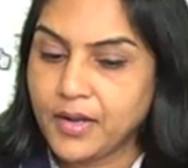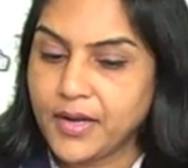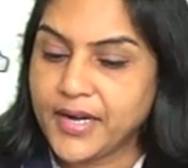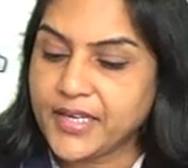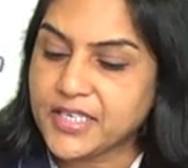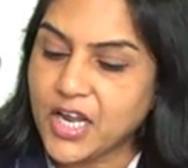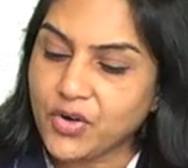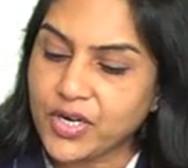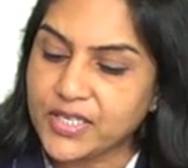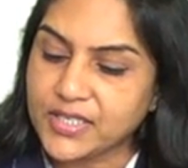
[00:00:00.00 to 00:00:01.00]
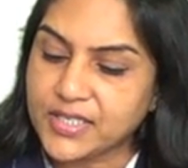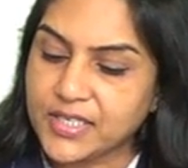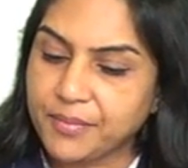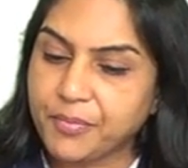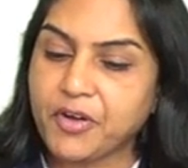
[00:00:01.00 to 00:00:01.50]
Let us now
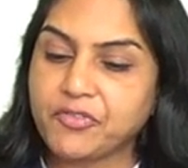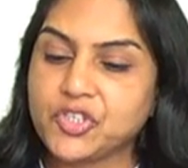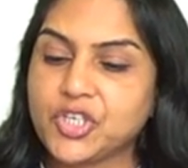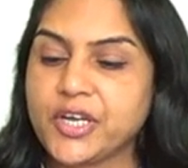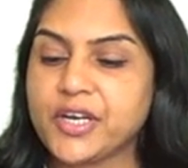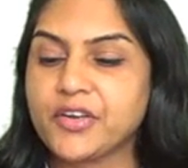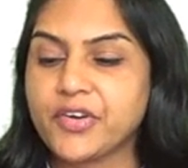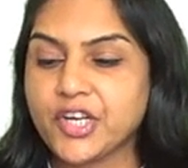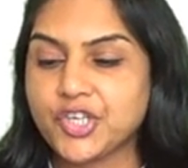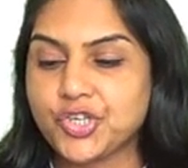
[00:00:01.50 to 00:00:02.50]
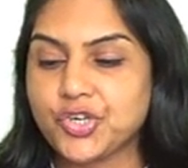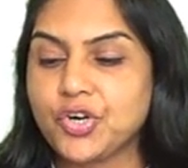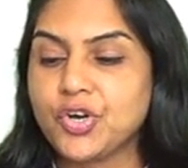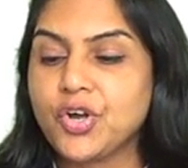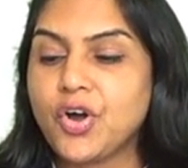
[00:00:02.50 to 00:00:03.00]
consider profit sharing
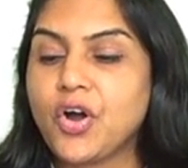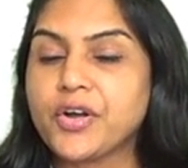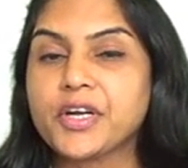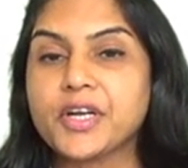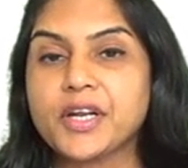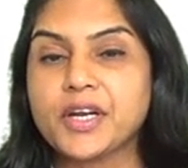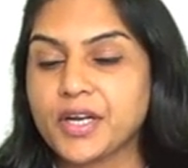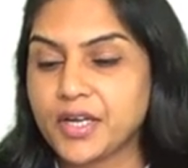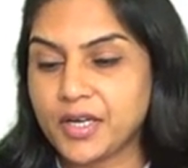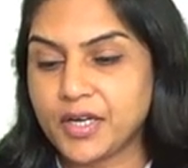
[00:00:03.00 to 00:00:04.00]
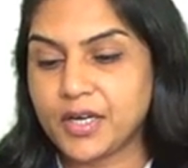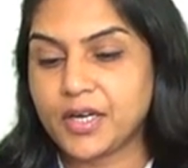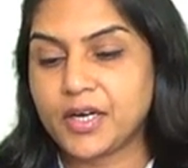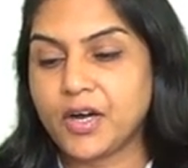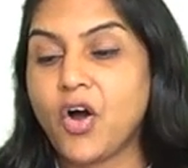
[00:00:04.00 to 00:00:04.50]
ratio on,
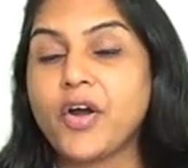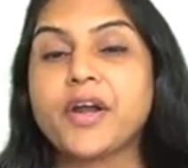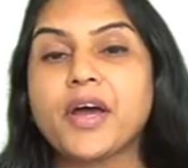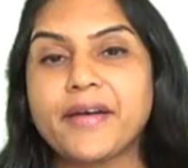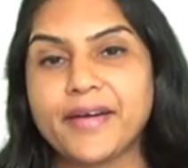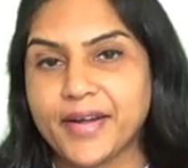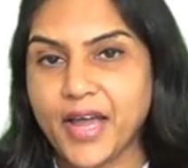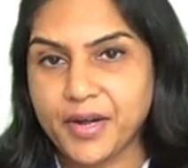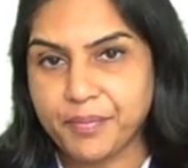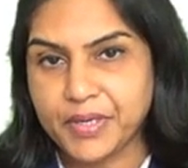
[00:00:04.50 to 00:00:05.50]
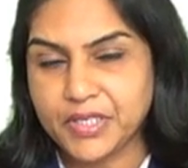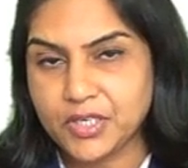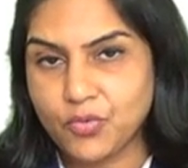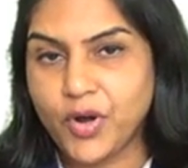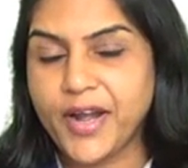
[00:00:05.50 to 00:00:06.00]
on retirement.
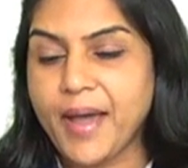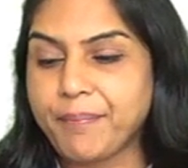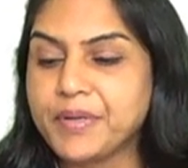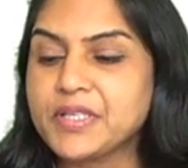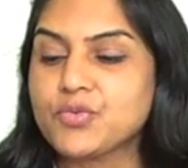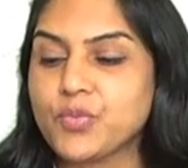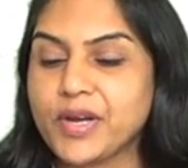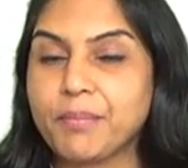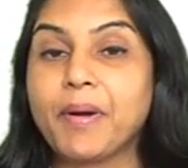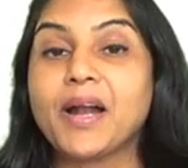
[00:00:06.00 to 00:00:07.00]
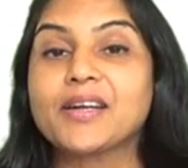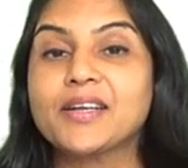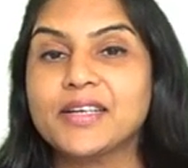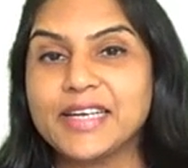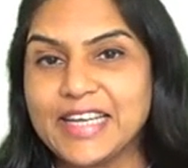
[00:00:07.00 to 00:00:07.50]
What happens when a
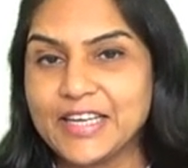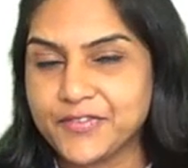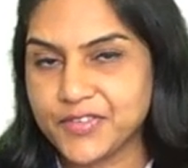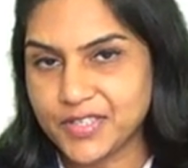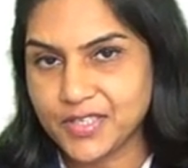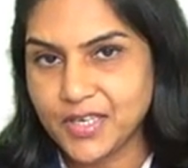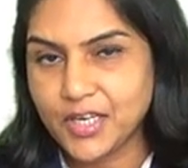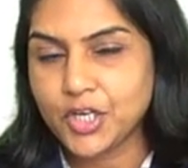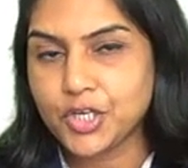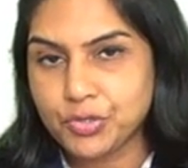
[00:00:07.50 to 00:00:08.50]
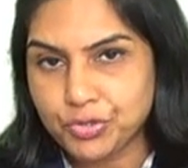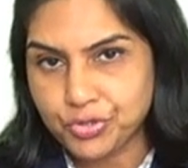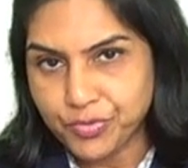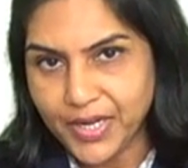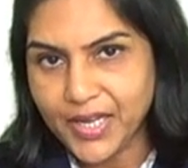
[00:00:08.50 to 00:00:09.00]
partner leaves?
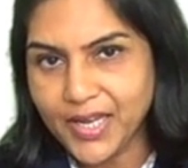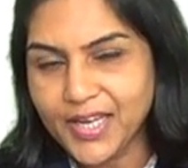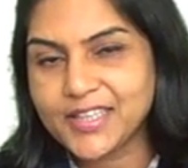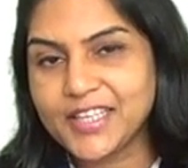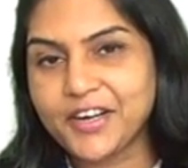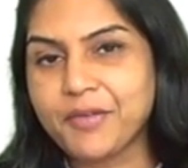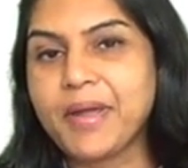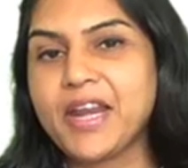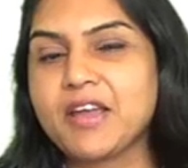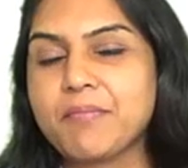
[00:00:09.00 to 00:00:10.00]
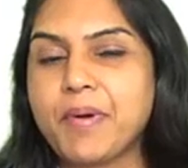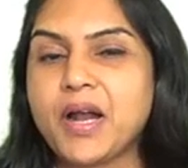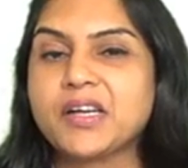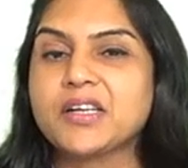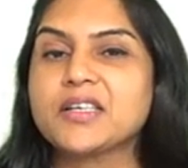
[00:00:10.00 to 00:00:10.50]
Usually the remaining
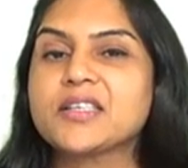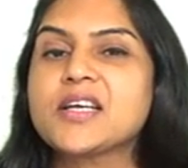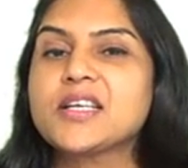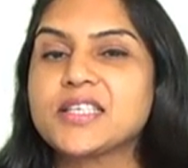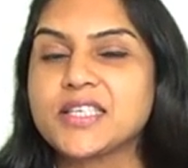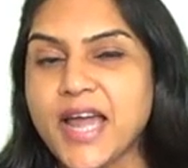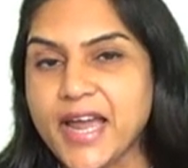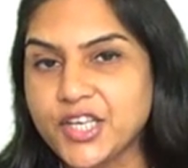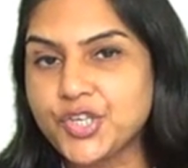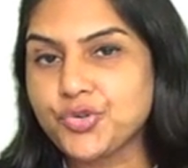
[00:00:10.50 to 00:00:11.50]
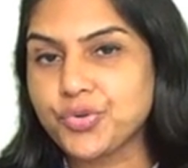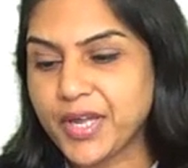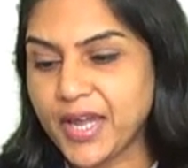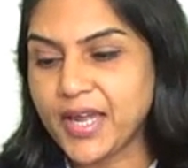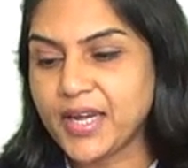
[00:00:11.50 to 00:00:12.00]
partners stand to
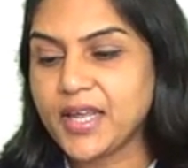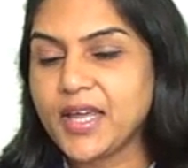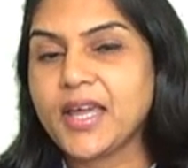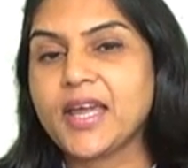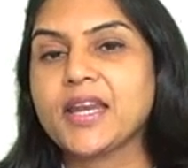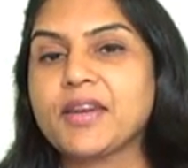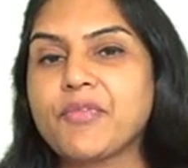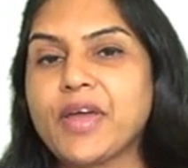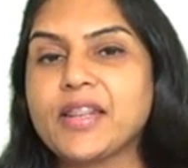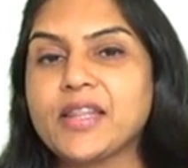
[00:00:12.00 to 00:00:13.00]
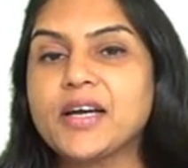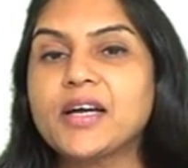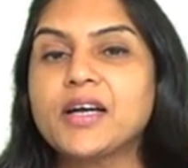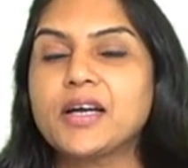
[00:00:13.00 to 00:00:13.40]
gain in when the